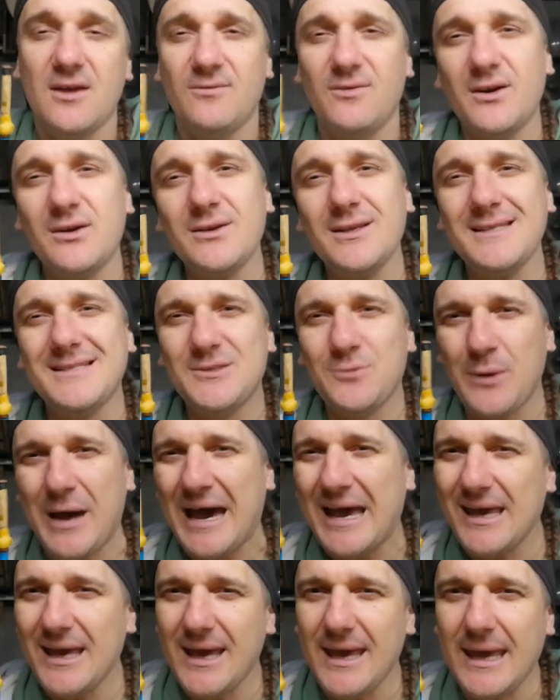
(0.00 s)
Very
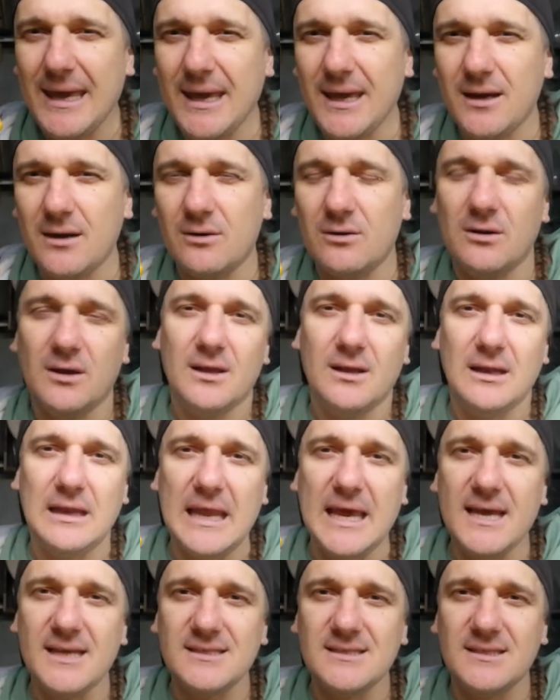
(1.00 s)
dry air,
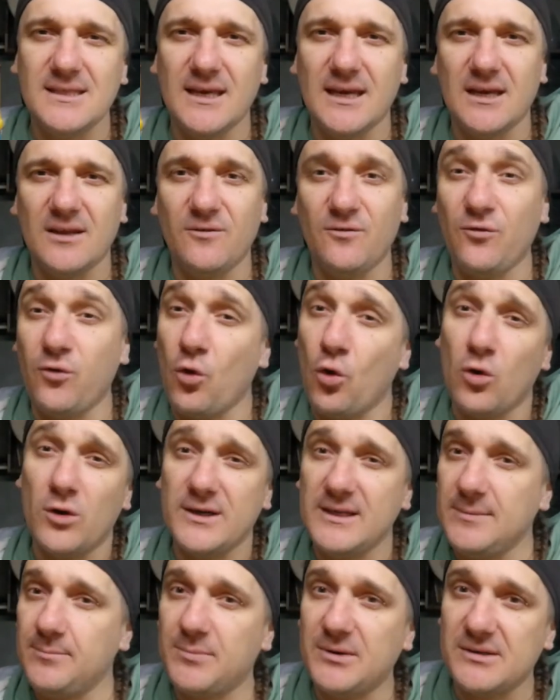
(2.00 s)
less than
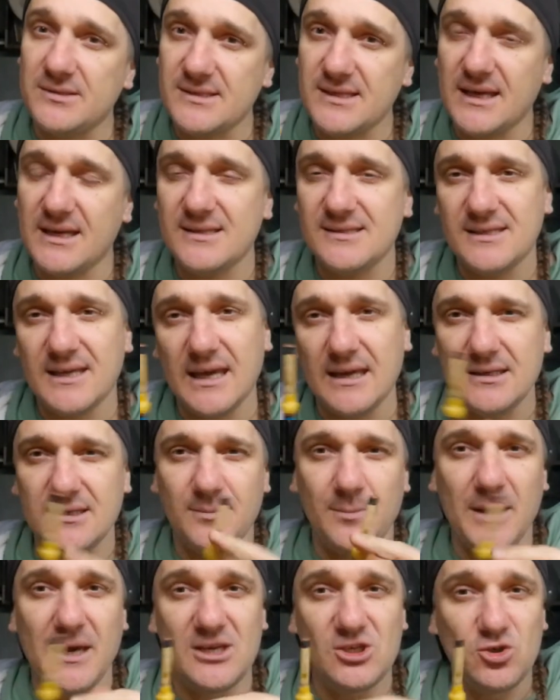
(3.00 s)
40%, can
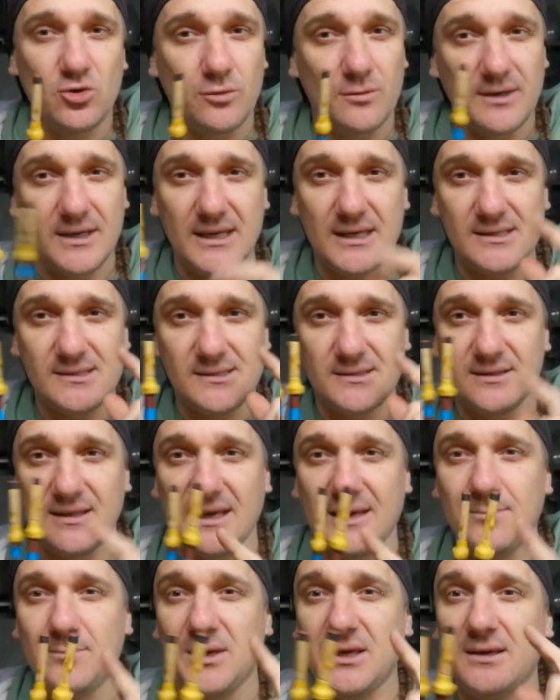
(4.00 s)
damage your reeds.
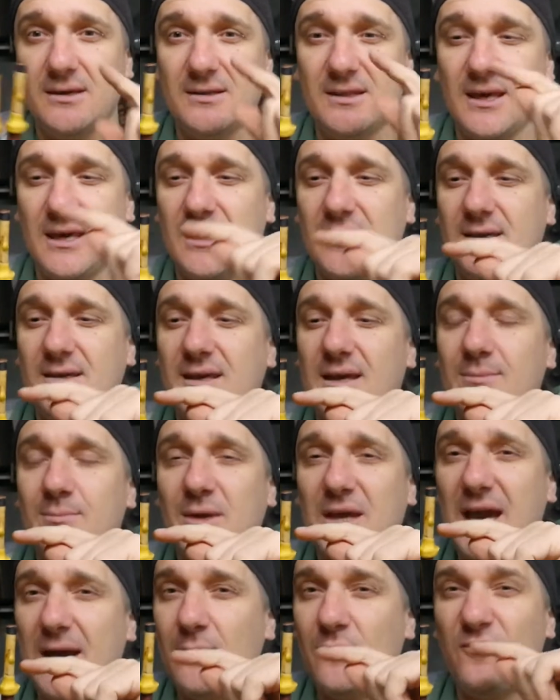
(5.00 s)
They can
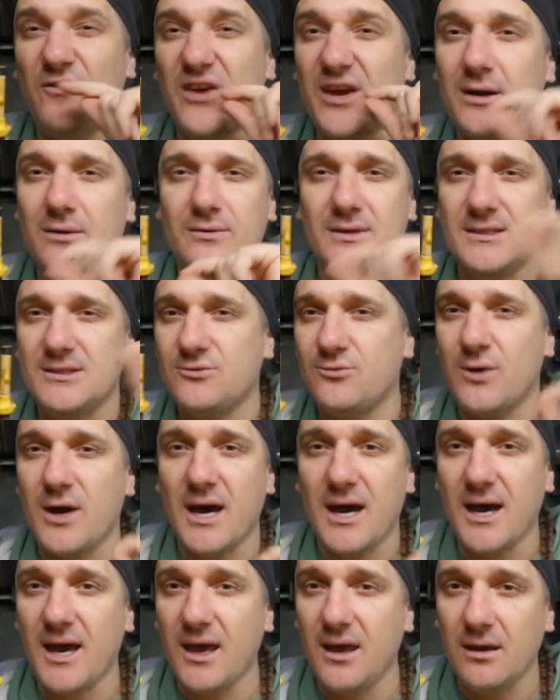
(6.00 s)
become very
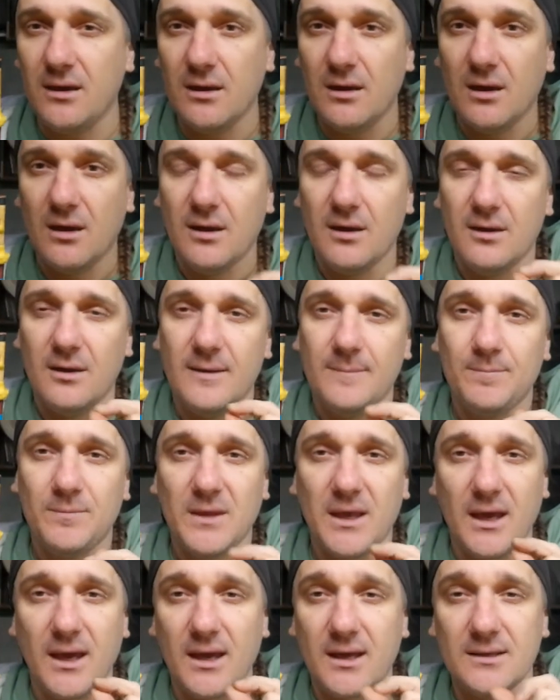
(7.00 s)
dry,
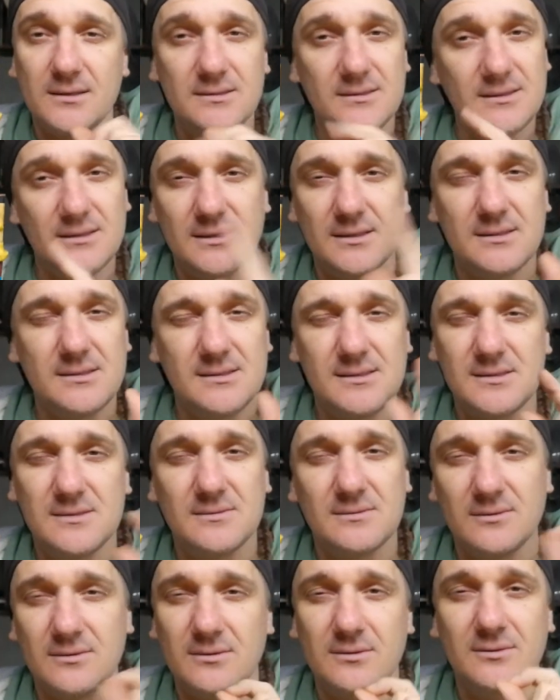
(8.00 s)
and it's
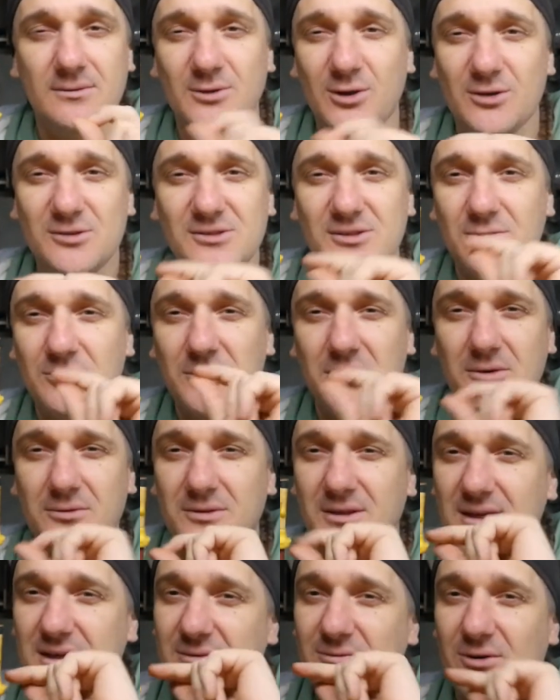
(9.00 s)
not so good
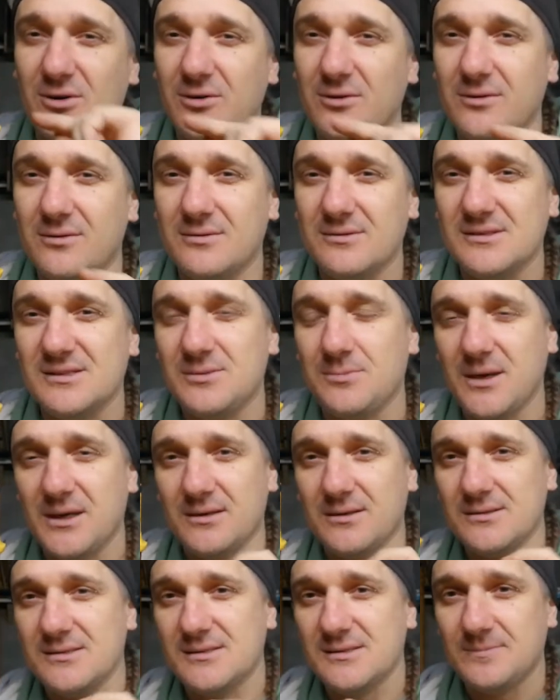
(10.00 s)
thing for your
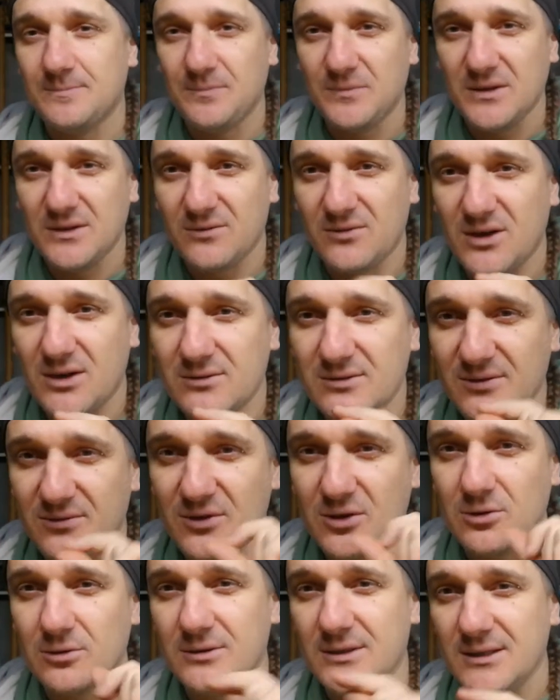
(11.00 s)
instrument. It's very
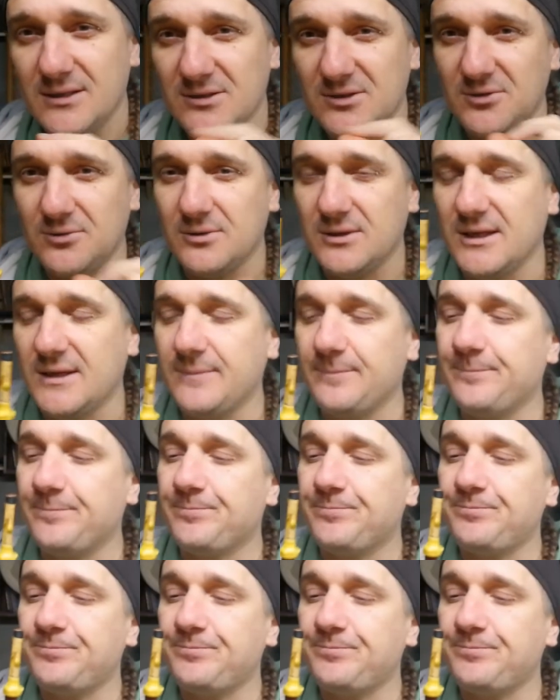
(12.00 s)
difficult in tuning.